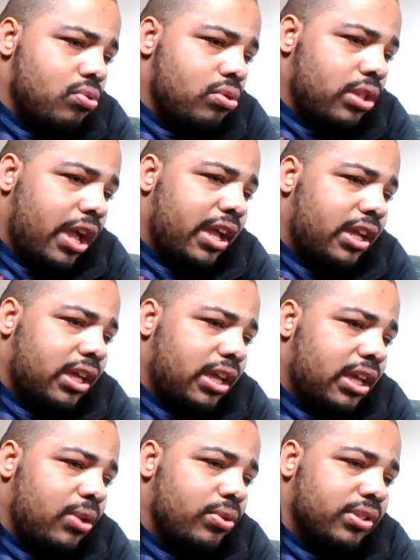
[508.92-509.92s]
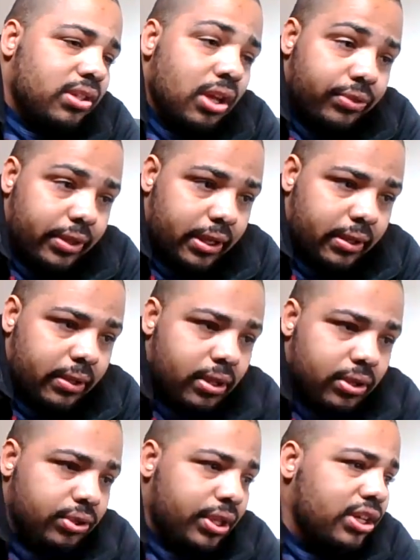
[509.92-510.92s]
like it was nothing.
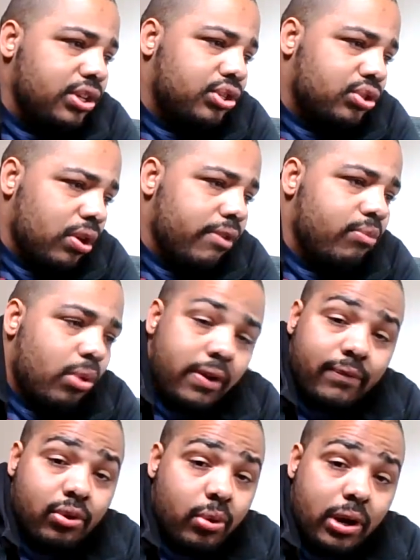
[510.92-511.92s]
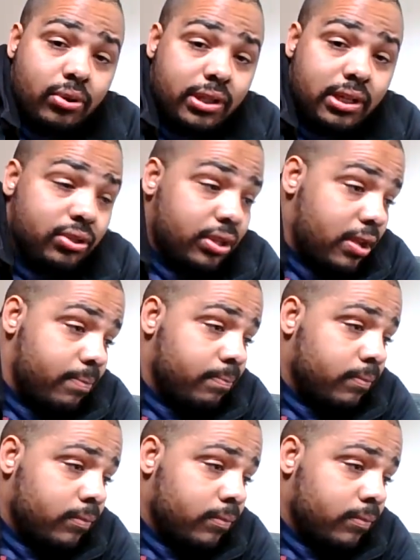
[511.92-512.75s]
So they deserved whatever Kratos did to them.